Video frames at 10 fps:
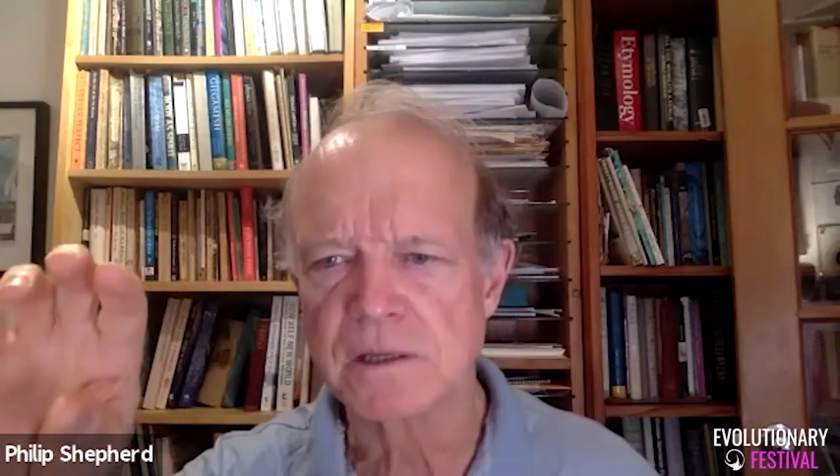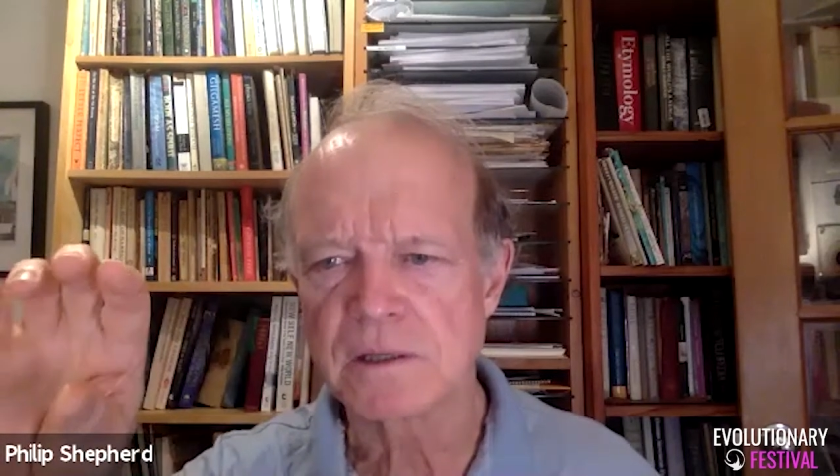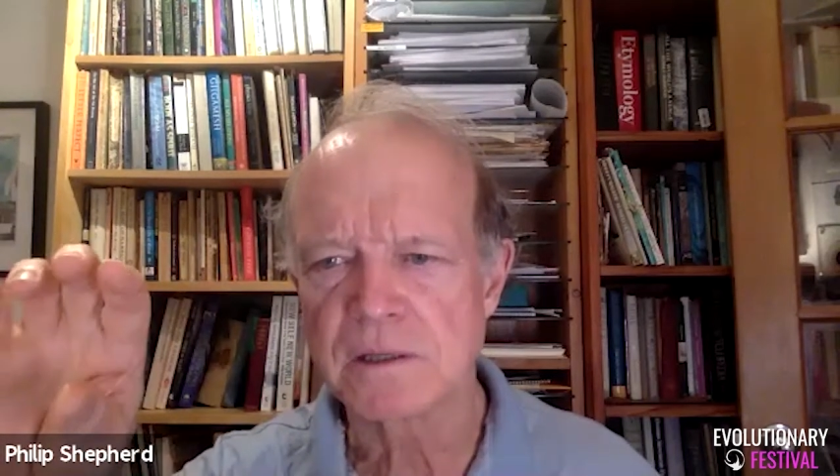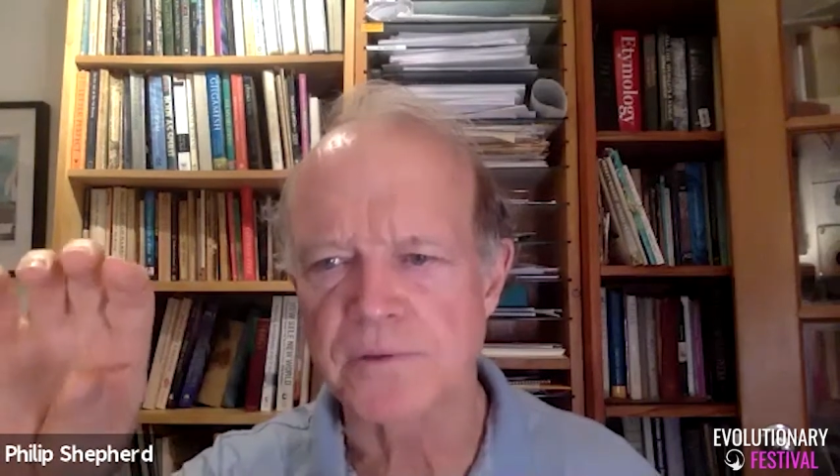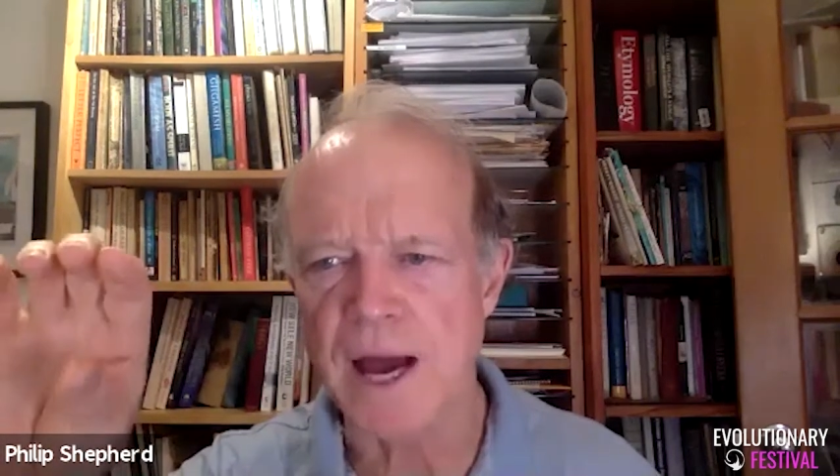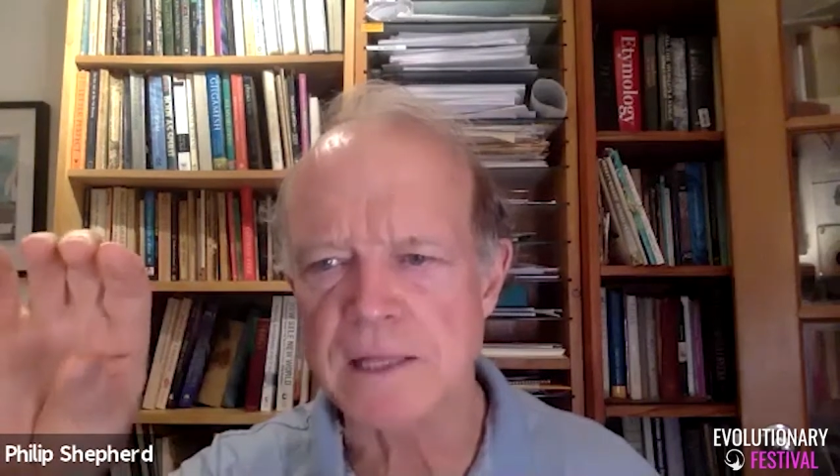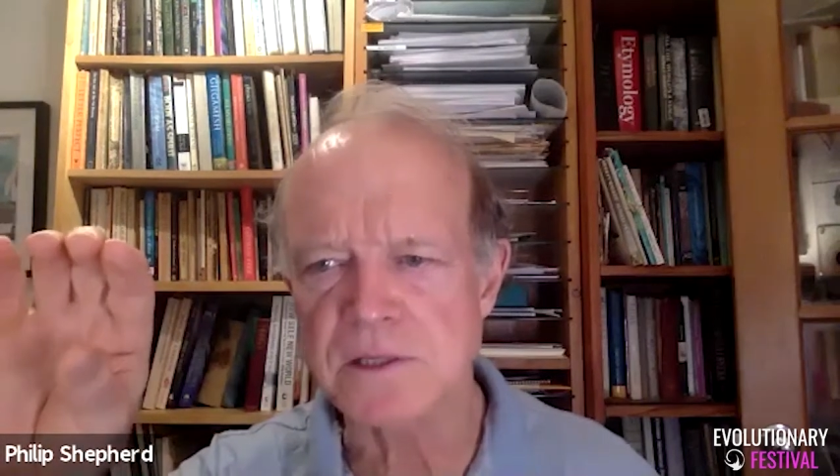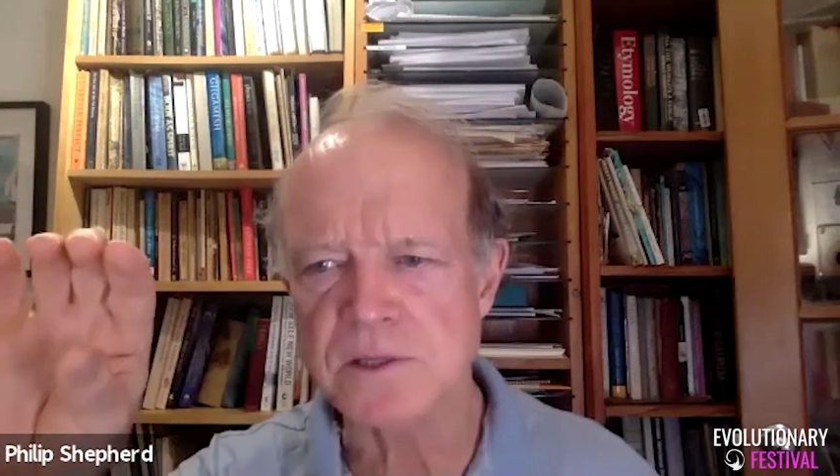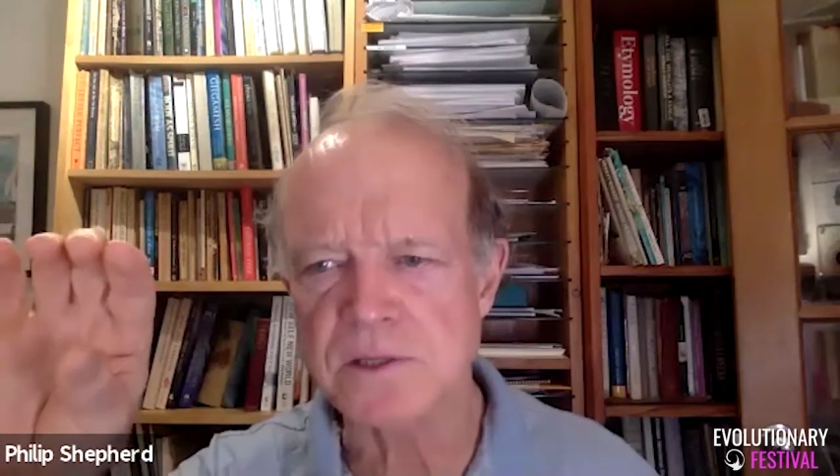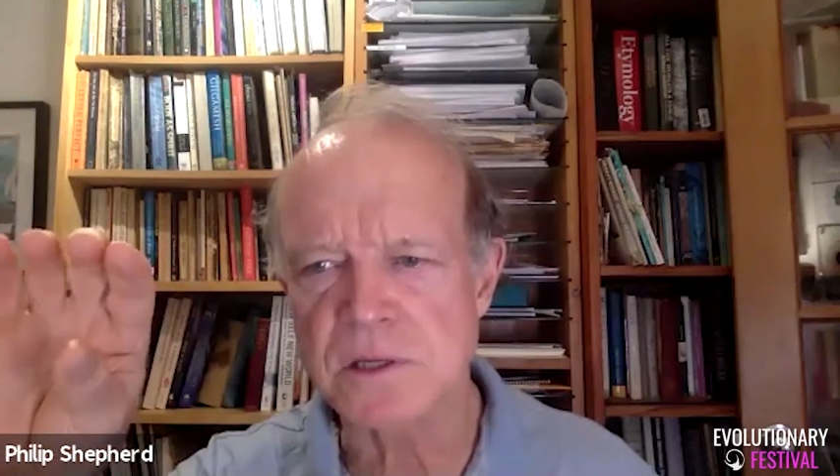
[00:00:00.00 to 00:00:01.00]
that
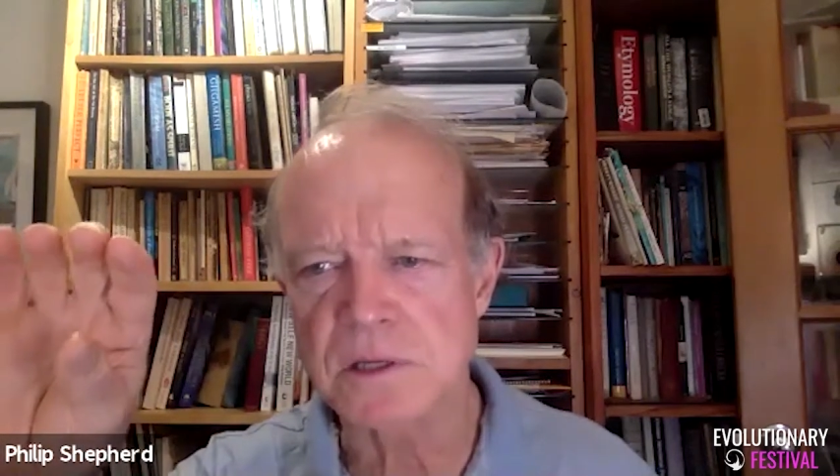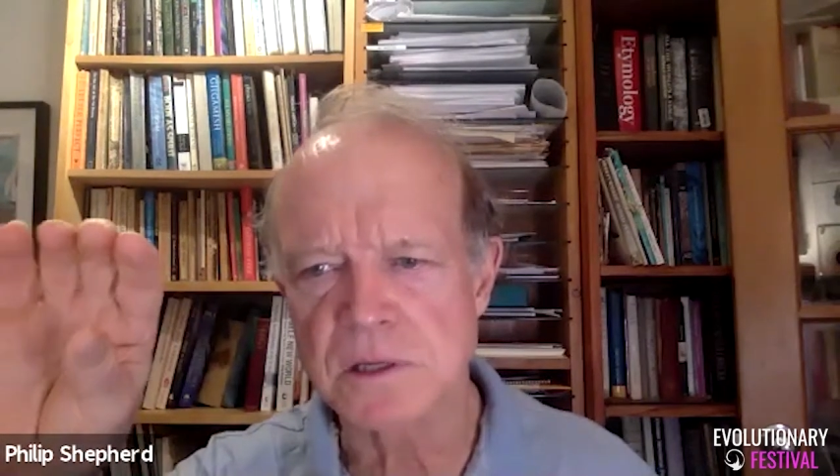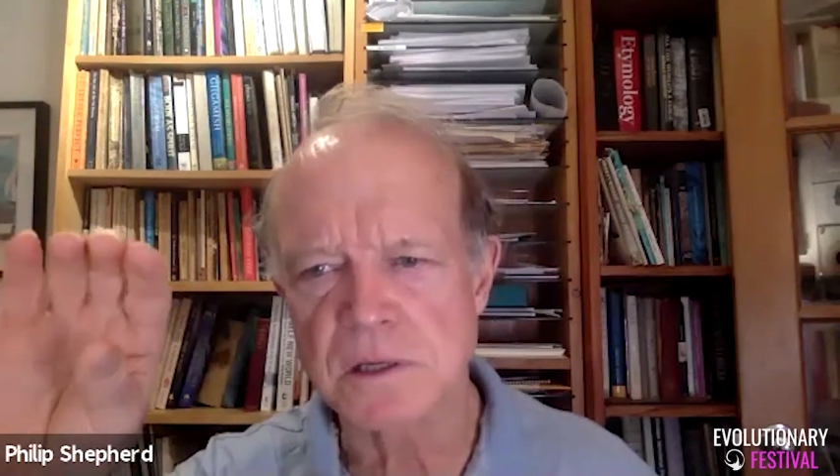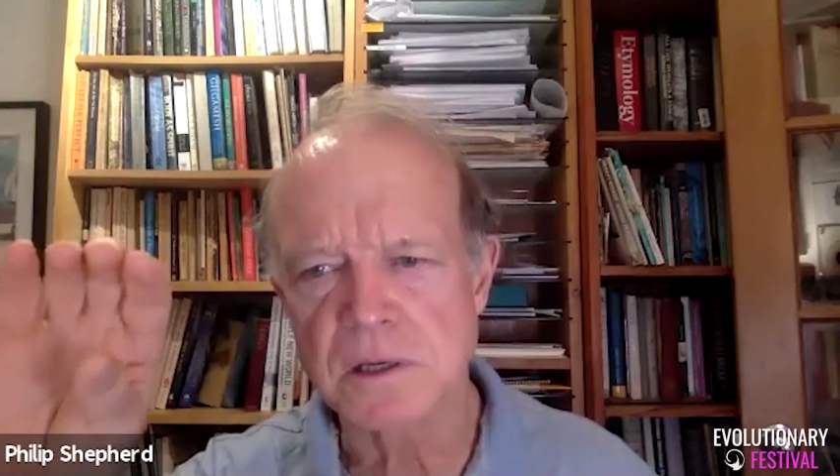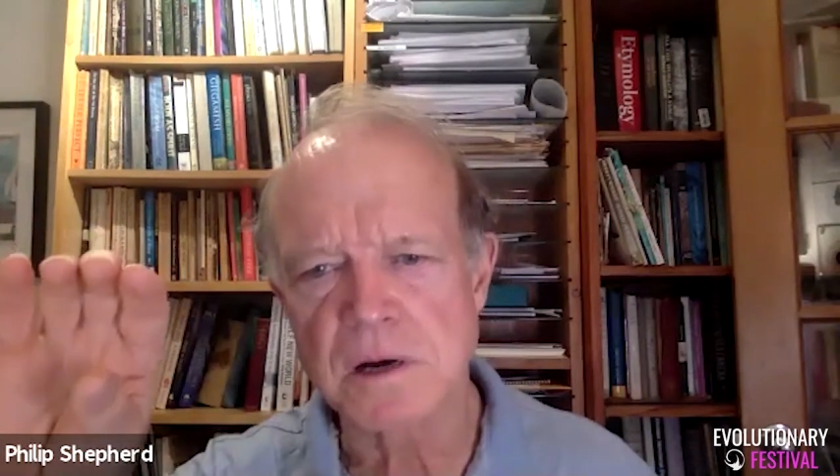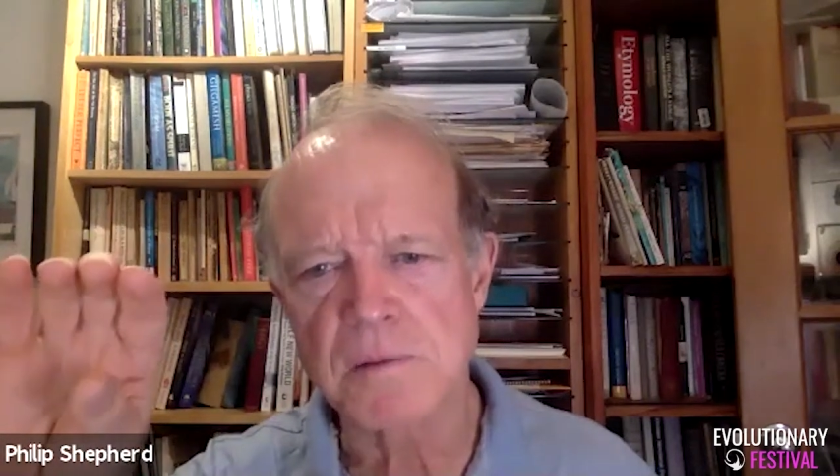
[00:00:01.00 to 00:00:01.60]
that's a